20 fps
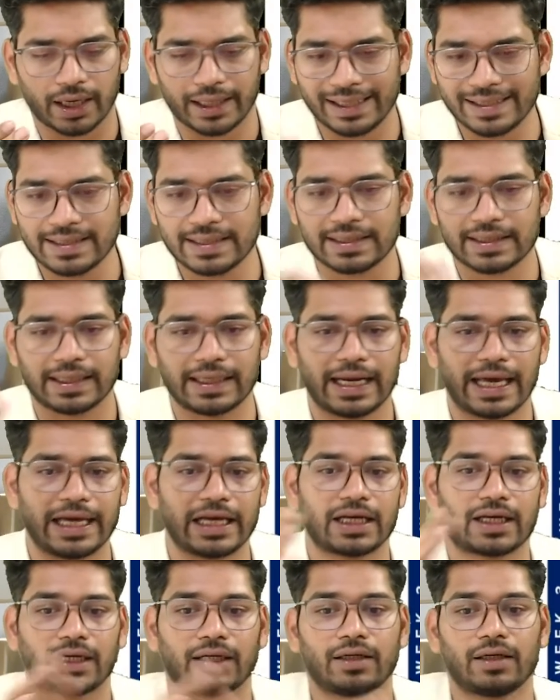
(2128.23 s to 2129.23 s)
is
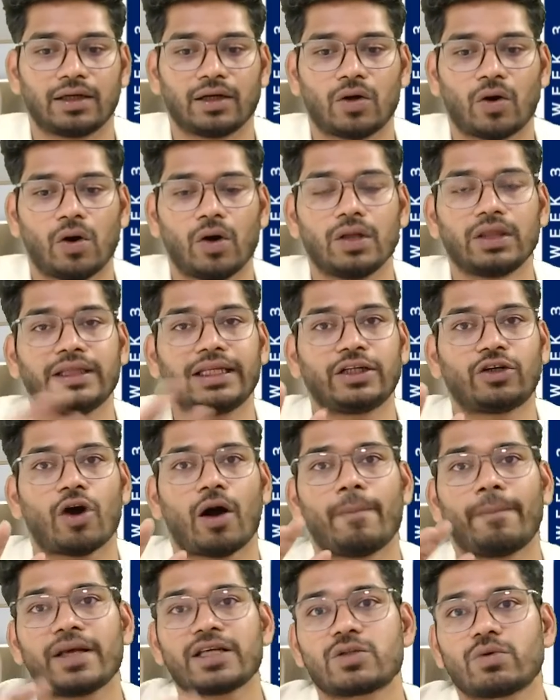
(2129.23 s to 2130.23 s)
like all the
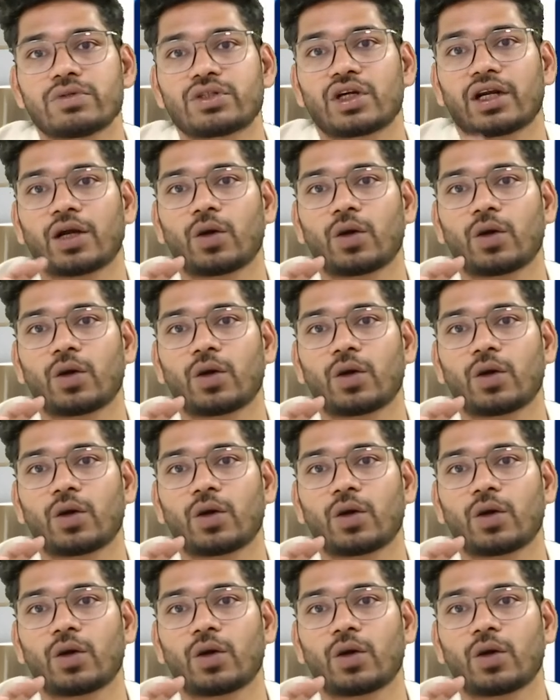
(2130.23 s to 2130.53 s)
topics which